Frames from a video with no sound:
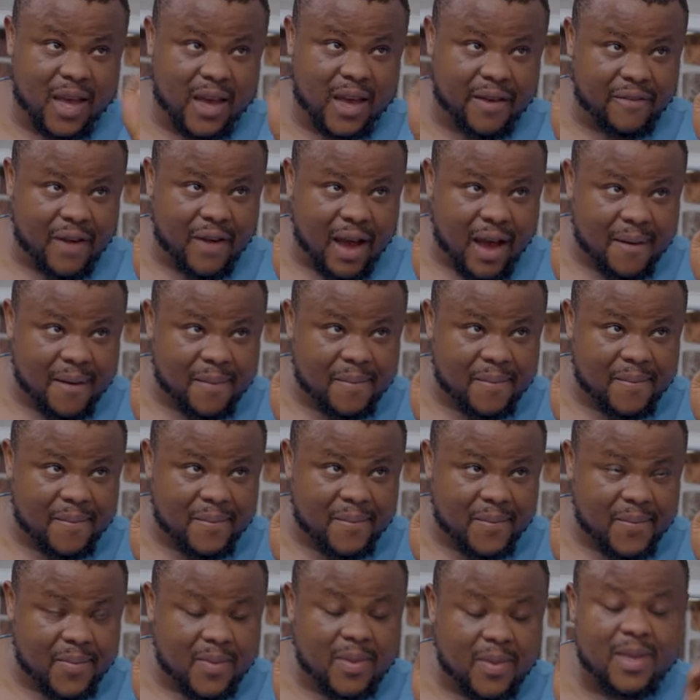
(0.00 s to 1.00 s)
Eva,
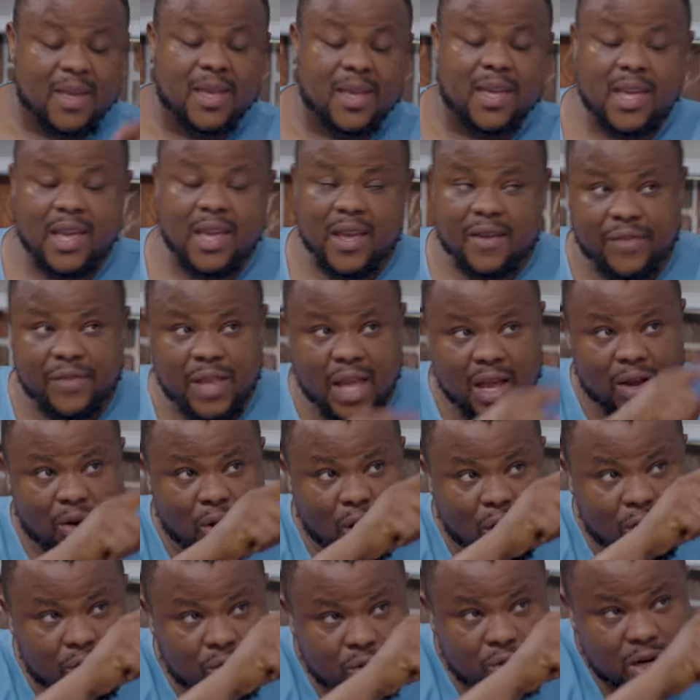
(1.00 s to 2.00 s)
if they
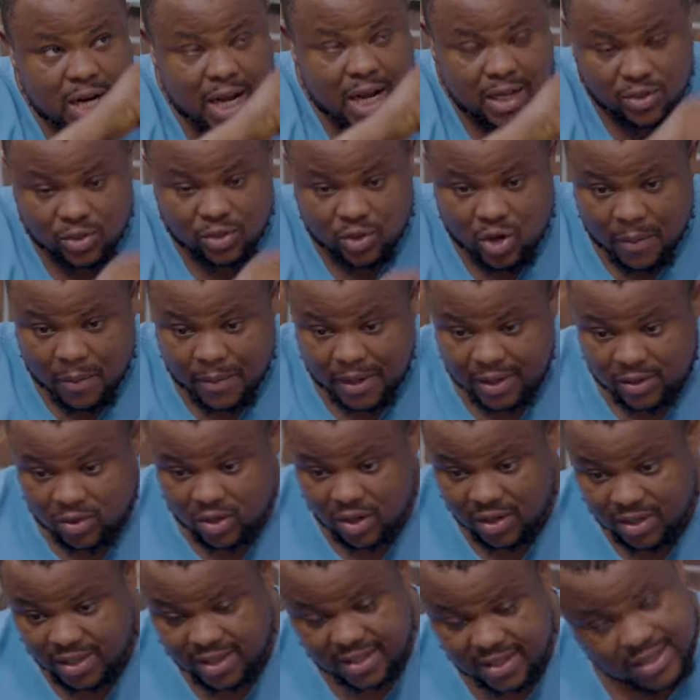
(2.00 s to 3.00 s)
call you now to come and
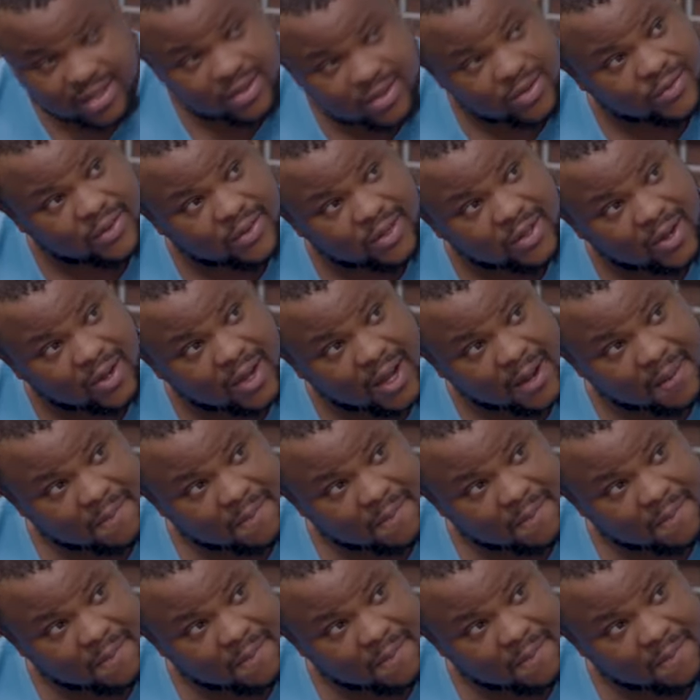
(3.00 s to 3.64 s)
talk this thing, if you talk